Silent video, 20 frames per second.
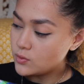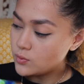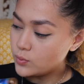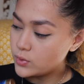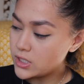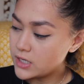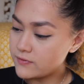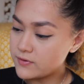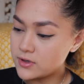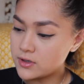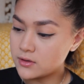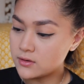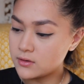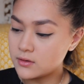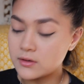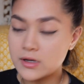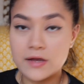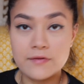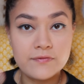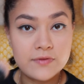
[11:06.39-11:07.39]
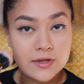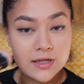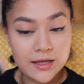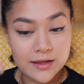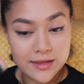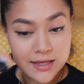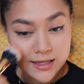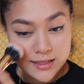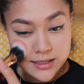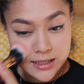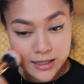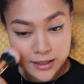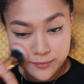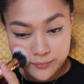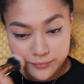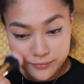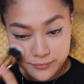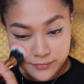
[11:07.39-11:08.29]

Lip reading: whatever I feel like that day.